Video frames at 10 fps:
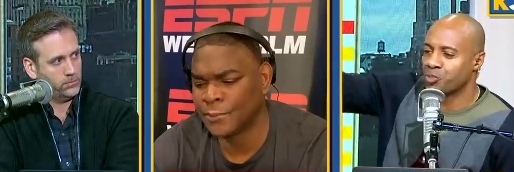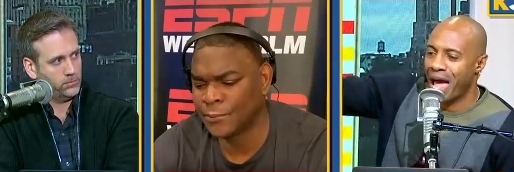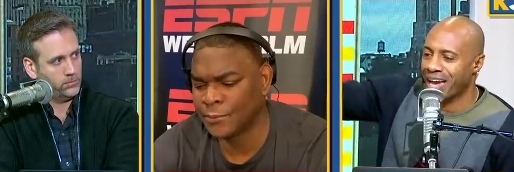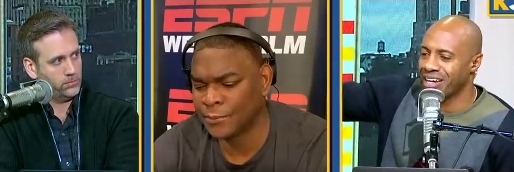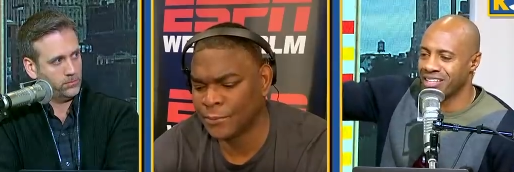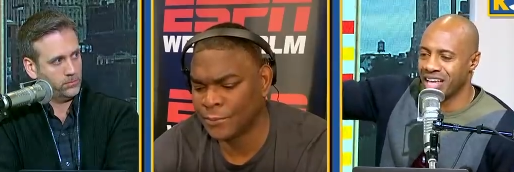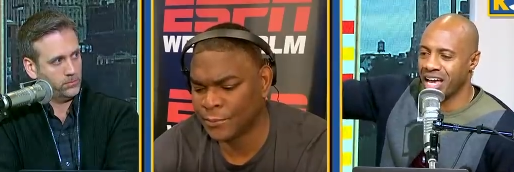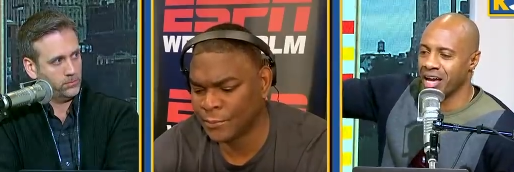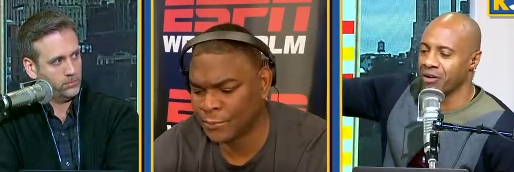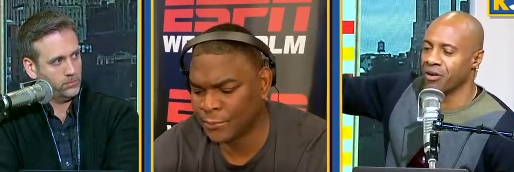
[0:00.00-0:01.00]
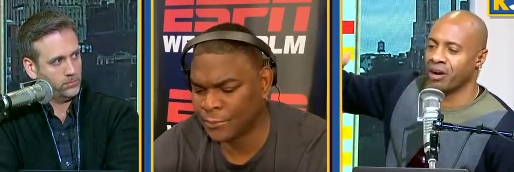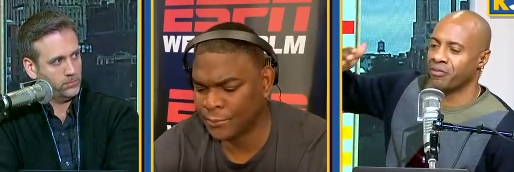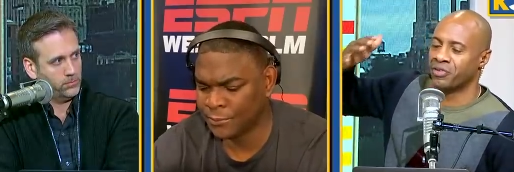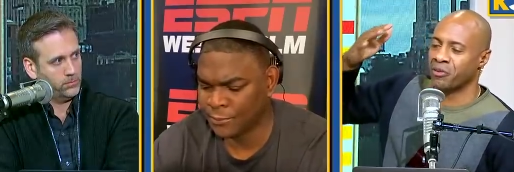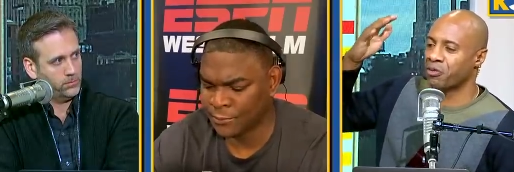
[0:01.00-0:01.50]
Speaker 1: back in the day of,
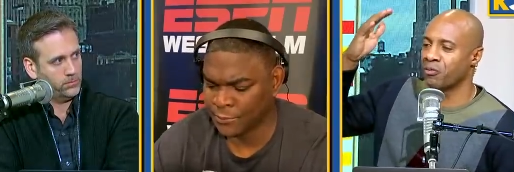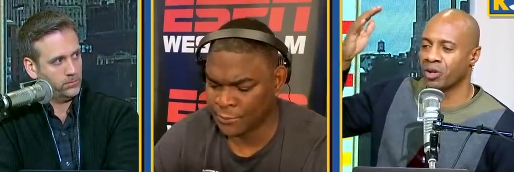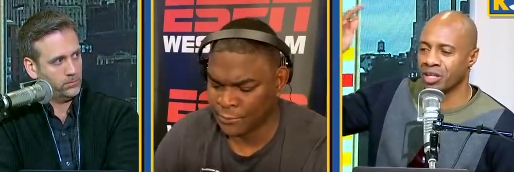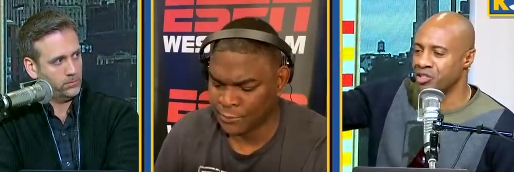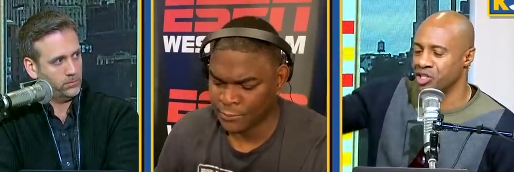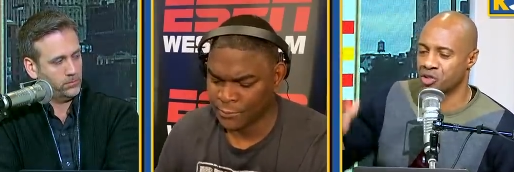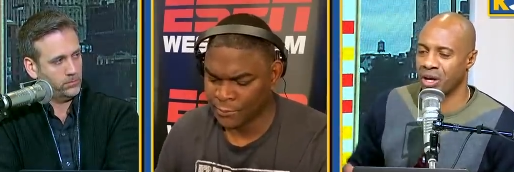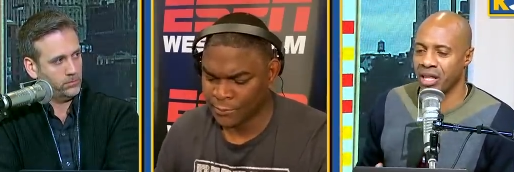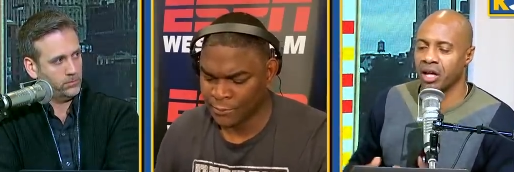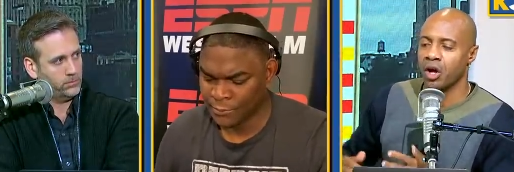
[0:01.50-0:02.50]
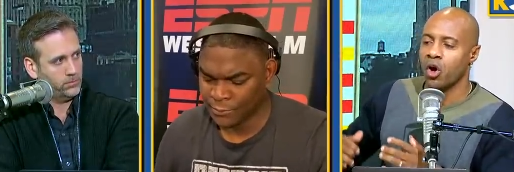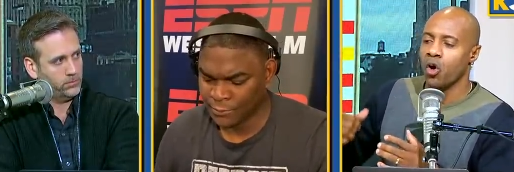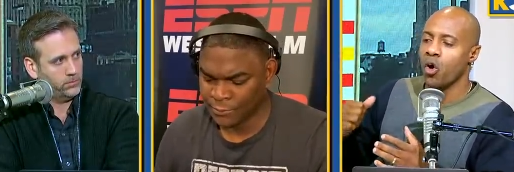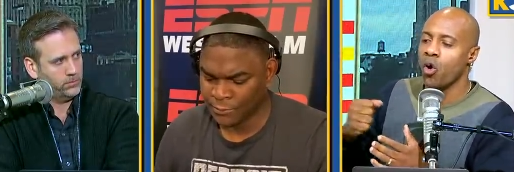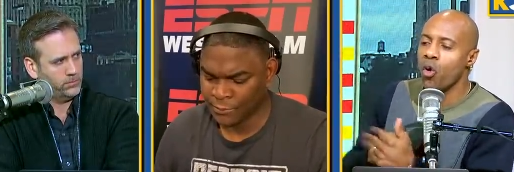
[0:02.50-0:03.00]
of different religions, right? Like,
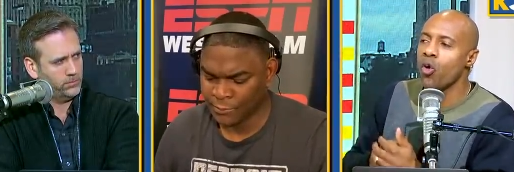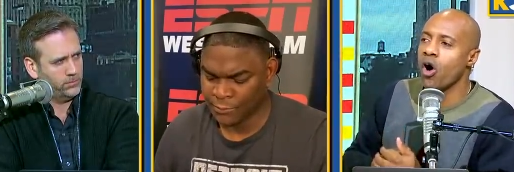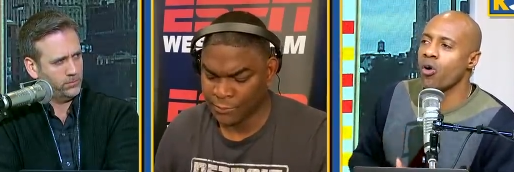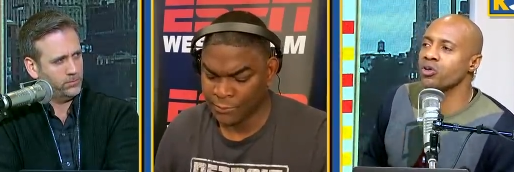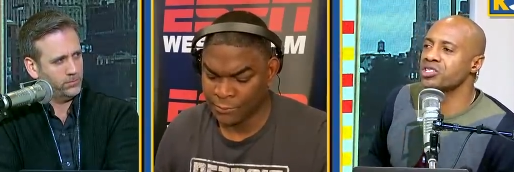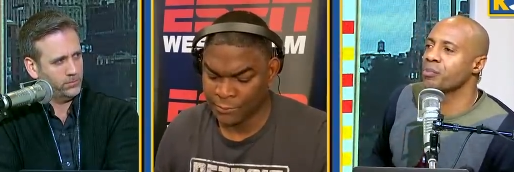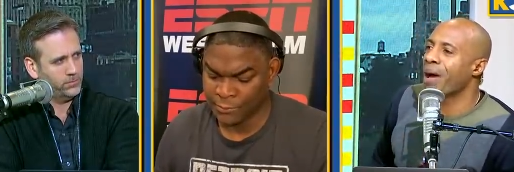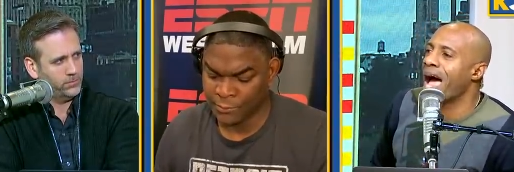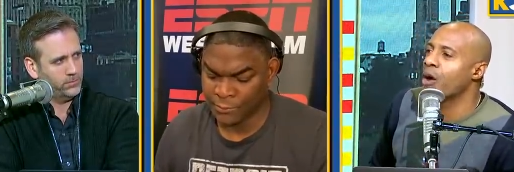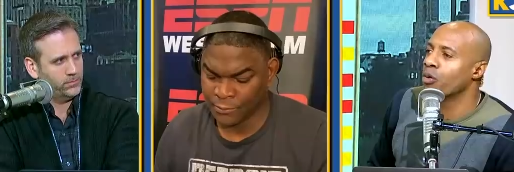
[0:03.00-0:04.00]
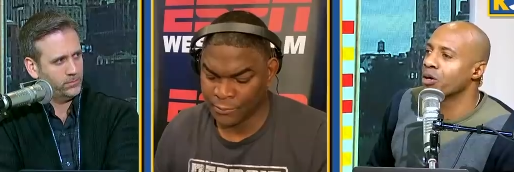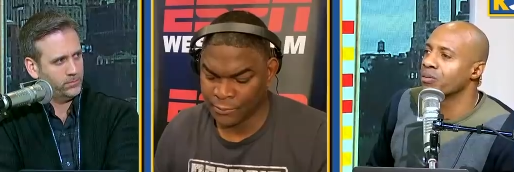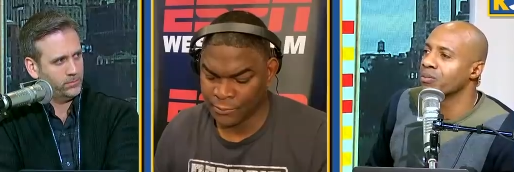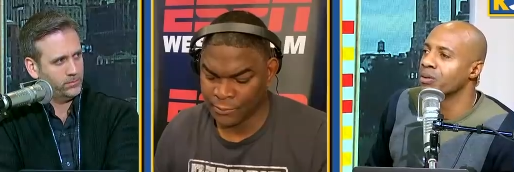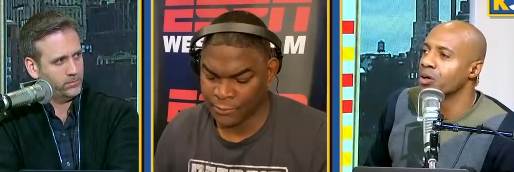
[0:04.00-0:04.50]
who owns the power?
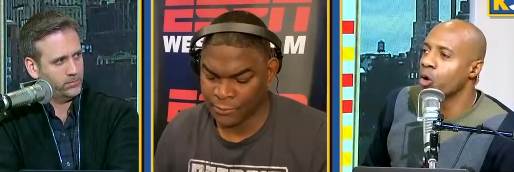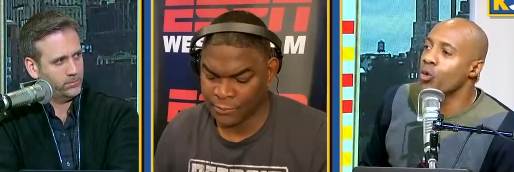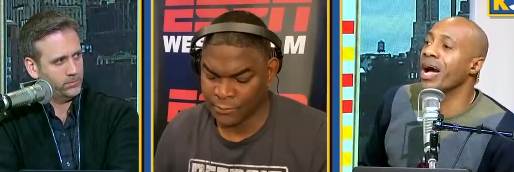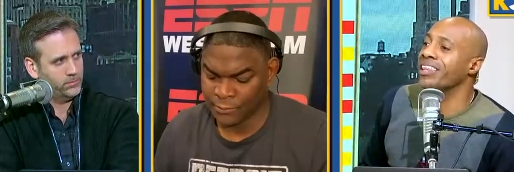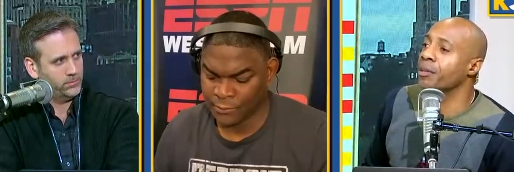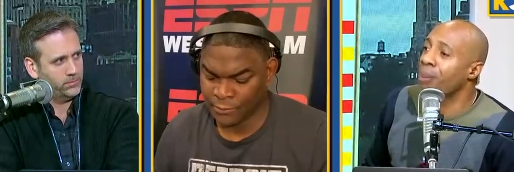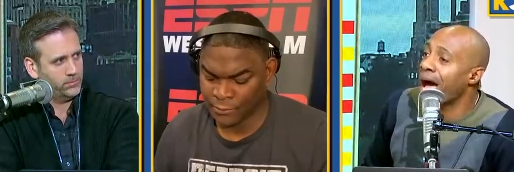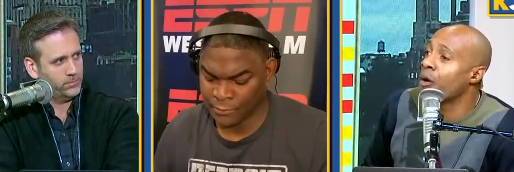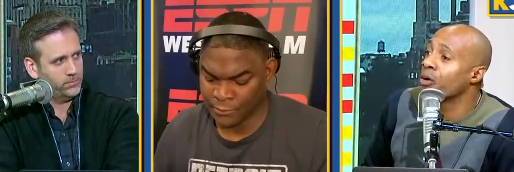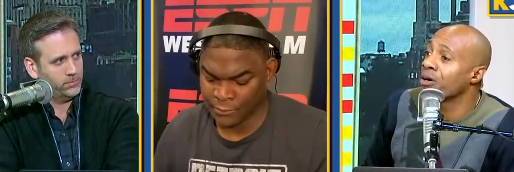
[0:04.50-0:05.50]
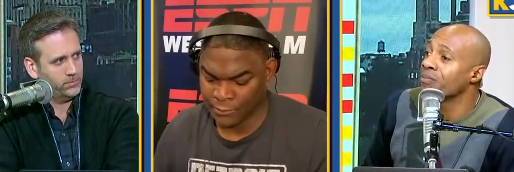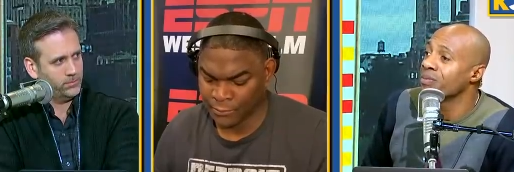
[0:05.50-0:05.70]
Who got the power?